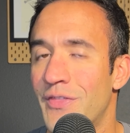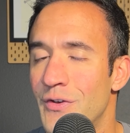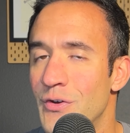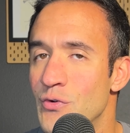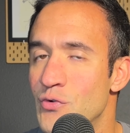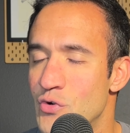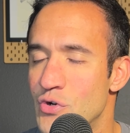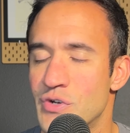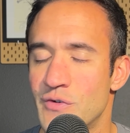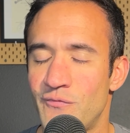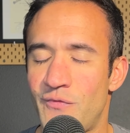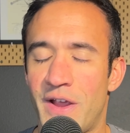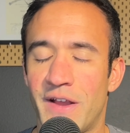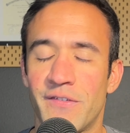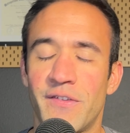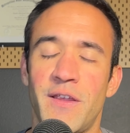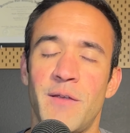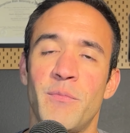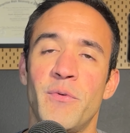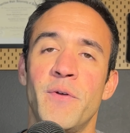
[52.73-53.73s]
the nutrition
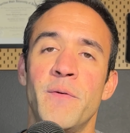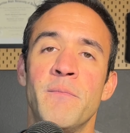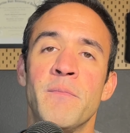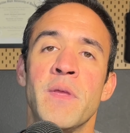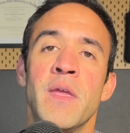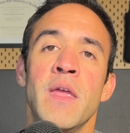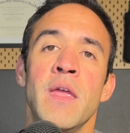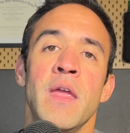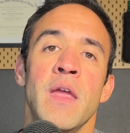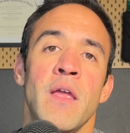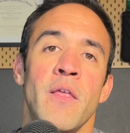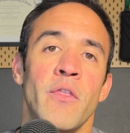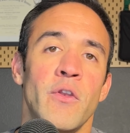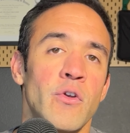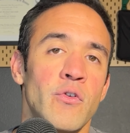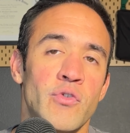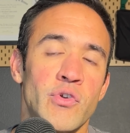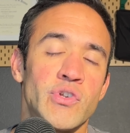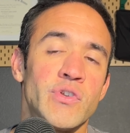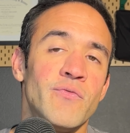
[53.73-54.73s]
facts label. The
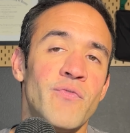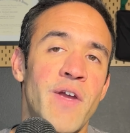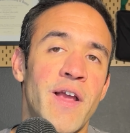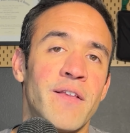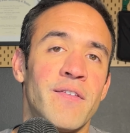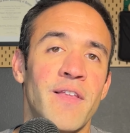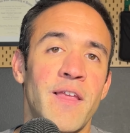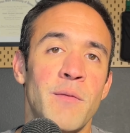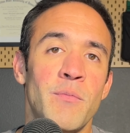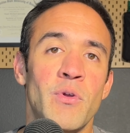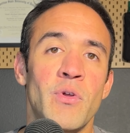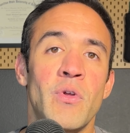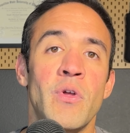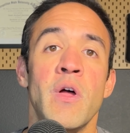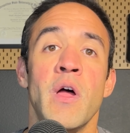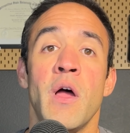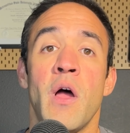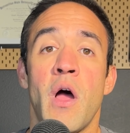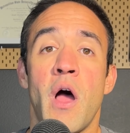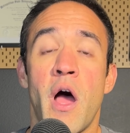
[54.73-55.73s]
nutrition facts label,
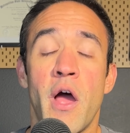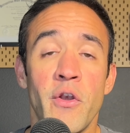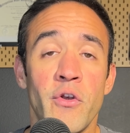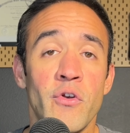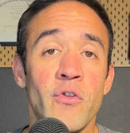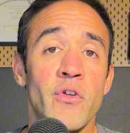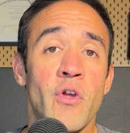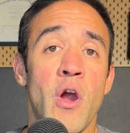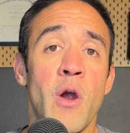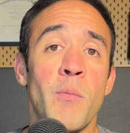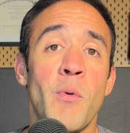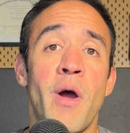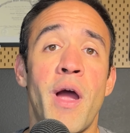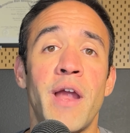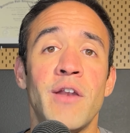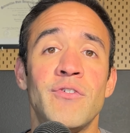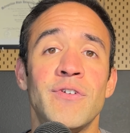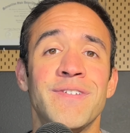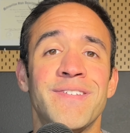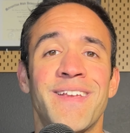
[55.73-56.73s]
under the
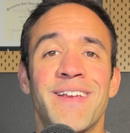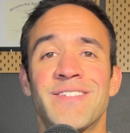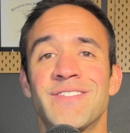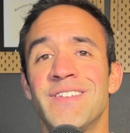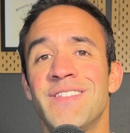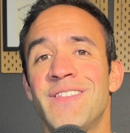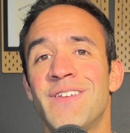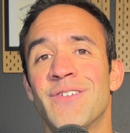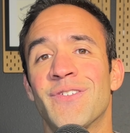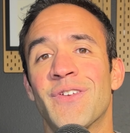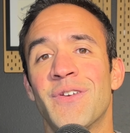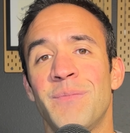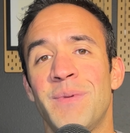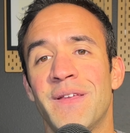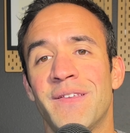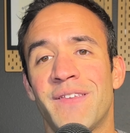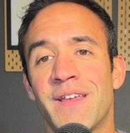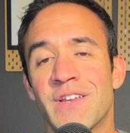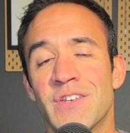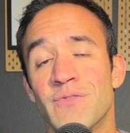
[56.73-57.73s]
carbohydrate section, there's going to be
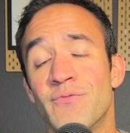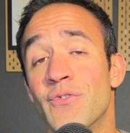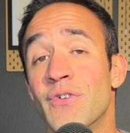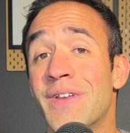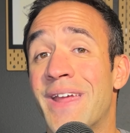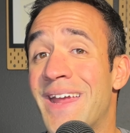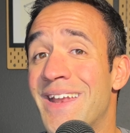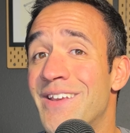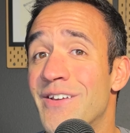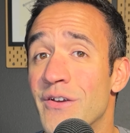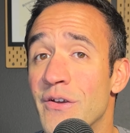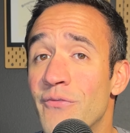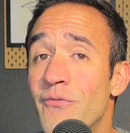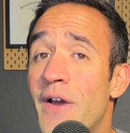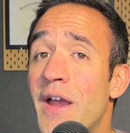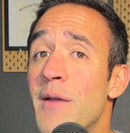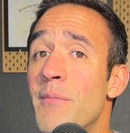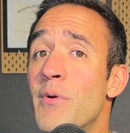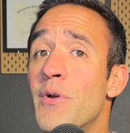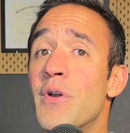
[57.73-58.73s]
a section for dietary
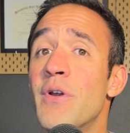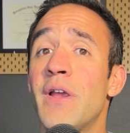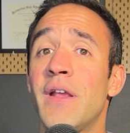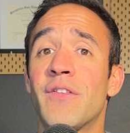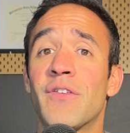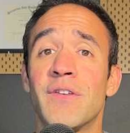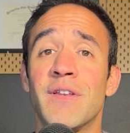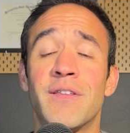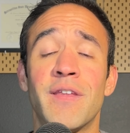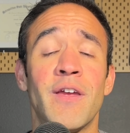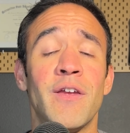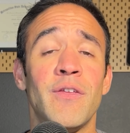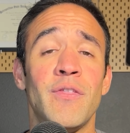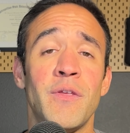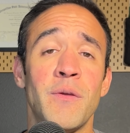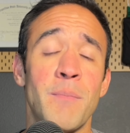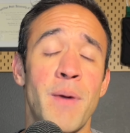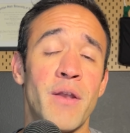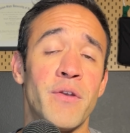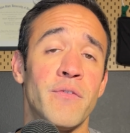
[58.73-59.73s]
fiber. It's going to tell you
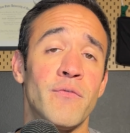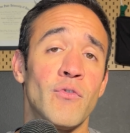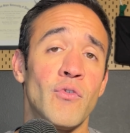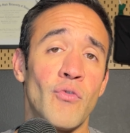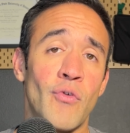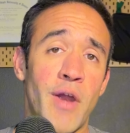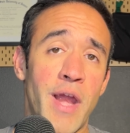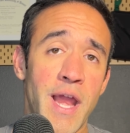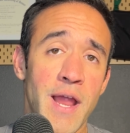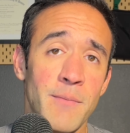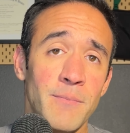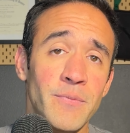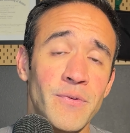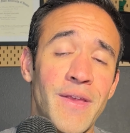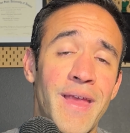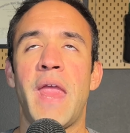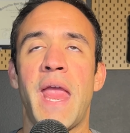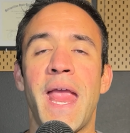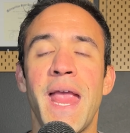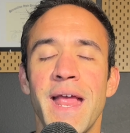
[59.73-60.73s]
the amount of grams
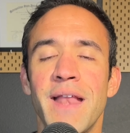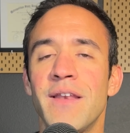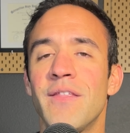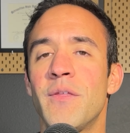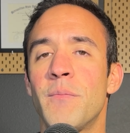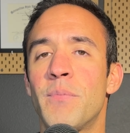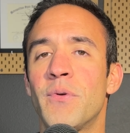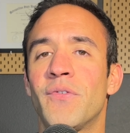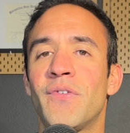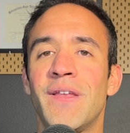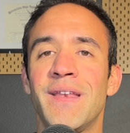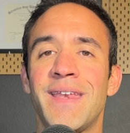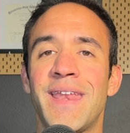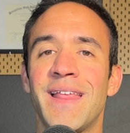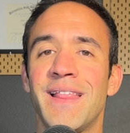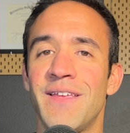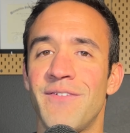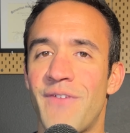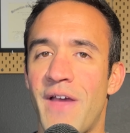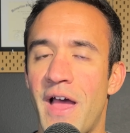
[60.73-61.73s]
and the percent
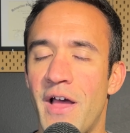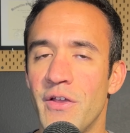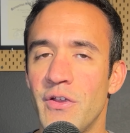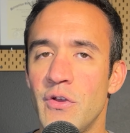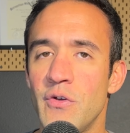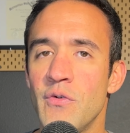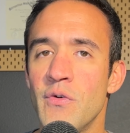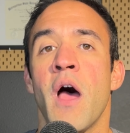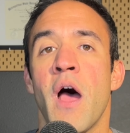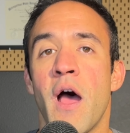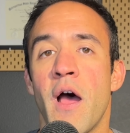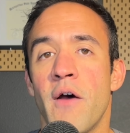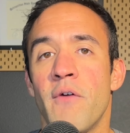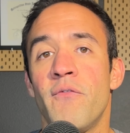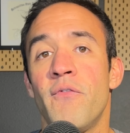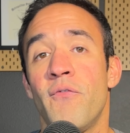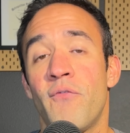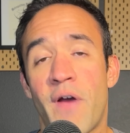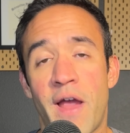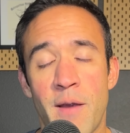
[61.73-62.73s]
daily value
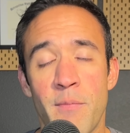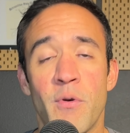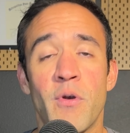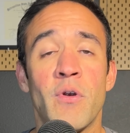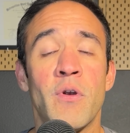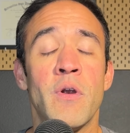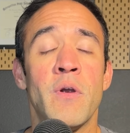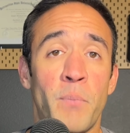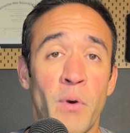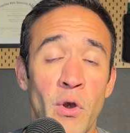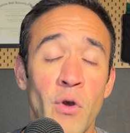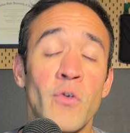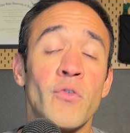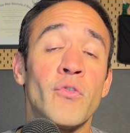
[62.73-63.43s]
of fiber per